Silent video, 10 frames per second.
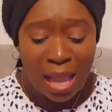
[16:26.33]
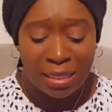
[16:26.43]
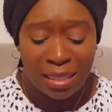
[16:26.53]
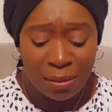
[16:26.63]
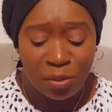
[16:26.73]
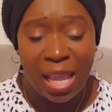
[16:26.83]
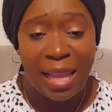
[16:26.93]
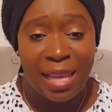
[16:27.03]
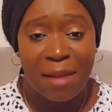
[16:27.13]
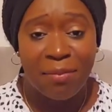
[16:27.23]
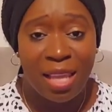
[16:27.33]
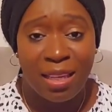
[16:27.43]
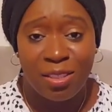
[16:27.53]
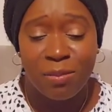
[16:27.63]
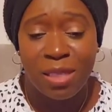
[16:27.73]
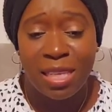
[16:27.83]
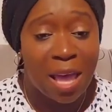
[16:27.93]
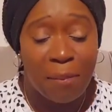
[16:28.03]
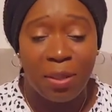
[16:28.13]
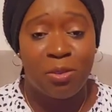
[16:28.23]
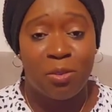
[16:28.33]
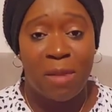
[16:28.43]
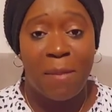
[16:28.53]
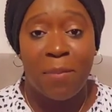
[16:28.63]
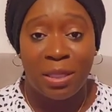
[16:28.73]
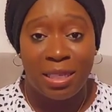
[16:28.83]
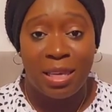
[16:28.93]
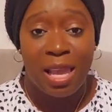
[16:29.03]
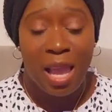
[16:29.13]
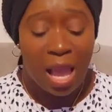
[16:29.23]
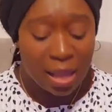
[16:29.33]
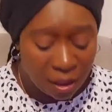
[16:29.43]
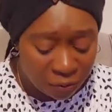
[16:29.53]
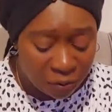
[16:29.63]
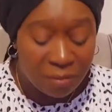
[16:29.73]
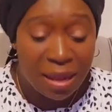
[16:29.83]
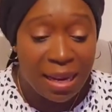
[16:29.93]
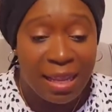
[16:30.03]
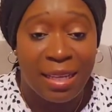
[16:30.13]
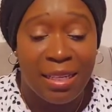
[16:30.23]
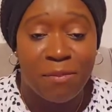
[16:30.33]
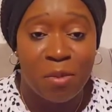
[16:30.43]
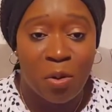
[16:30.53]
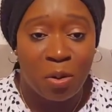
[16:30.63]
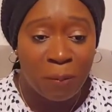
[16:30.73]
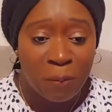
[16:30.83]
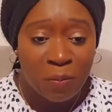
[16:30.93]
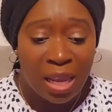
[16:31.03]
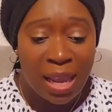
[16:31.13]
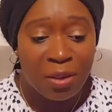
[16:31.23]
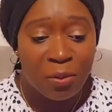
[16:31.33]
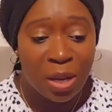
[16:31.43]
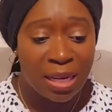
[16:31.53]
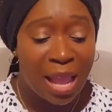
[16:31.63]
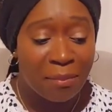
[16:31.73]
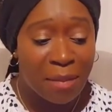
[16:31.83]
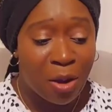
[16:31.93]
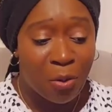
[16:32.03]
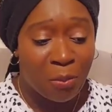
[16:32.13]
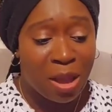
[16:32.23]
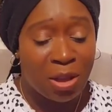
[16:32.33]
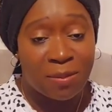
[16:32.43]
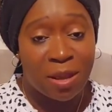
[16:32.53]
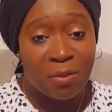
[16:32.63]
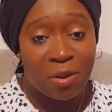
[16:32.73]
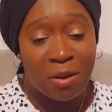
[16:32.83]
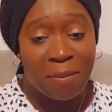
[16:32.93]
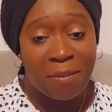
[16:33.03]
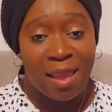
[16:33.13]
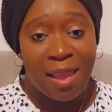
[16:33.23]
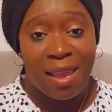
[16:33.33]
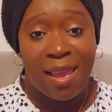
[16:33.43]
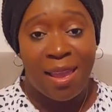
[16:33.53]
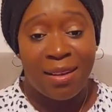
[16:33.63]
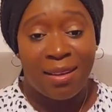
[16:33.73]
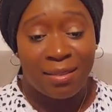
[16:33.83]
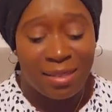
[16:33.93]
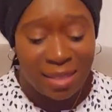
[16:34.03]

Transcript: I say, I'm dying. Something is happening to my body. I can't feel my leg anymore. And when my husband woke up and